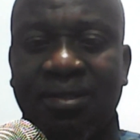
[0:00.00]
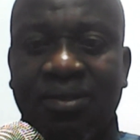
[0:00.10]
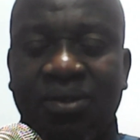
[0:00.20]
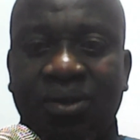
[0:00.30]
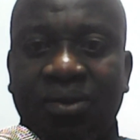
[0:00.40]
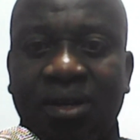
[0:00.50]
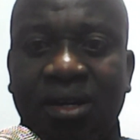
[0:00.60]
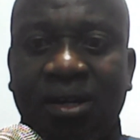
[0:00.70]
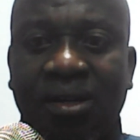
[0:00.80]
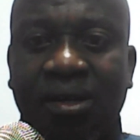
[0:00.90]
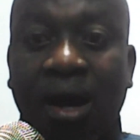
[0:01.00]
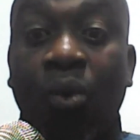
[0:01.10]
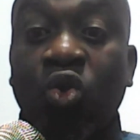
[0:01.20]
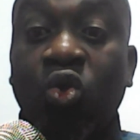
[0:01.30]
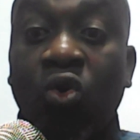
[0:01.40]
You know, I
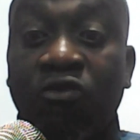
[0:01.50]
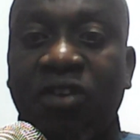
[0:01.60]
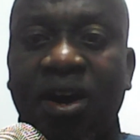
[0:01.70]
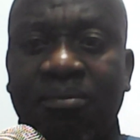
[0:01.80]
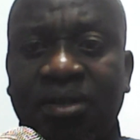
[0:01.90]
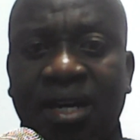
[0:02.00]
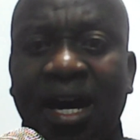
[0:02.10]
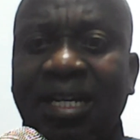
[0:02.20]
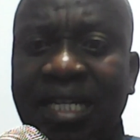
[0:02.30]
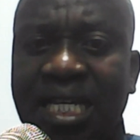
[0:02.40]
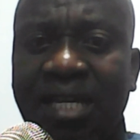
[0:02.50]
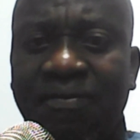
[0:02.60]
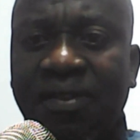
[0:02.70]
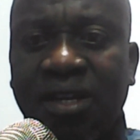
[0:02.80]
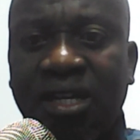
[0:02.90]
was confirmed and
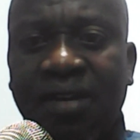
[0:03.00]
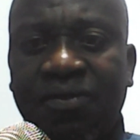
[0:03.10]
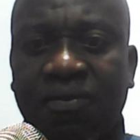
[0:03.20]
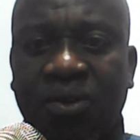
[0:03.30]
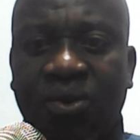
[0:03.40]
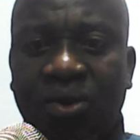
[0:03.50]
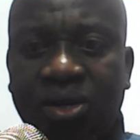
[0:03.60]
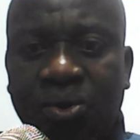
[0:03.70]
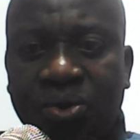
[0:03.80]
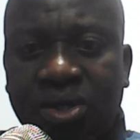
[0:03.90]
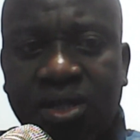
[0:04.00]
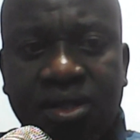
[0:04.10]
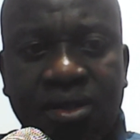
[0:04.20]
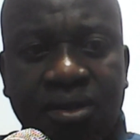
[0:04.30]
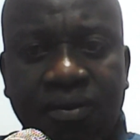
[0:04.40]
given the gift of the Holy Ghost.
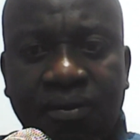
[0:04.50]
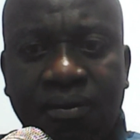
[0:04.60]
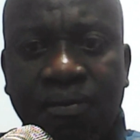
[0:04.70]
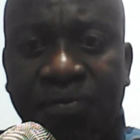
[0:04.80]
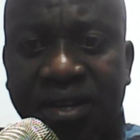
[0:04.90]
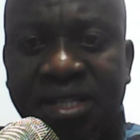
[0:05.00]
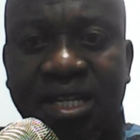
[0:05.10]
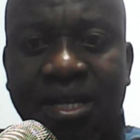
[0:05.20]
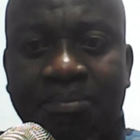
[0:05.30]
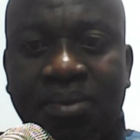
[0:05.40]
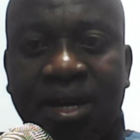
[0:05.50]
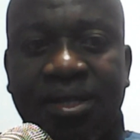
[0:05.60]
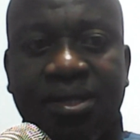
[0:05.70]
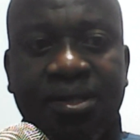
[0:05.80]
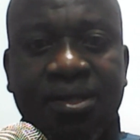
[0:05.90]
This is the
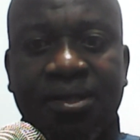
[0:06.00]
place.